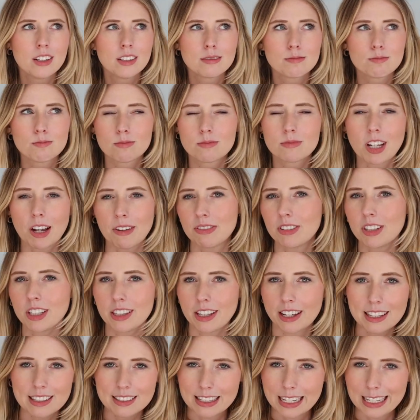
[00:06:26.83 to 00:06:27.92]
definitely
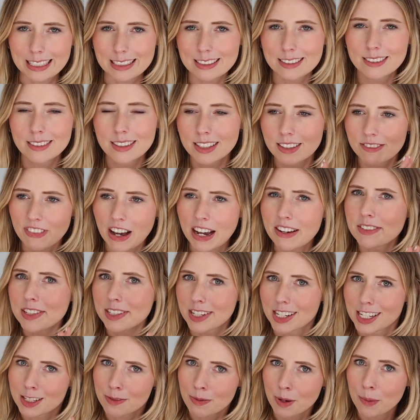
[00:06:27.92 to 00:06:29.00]
like 5 to
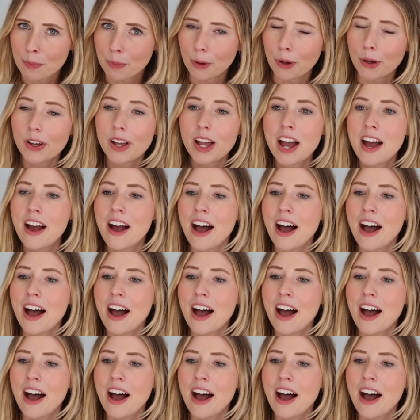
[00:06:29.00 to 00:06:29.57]
6 people,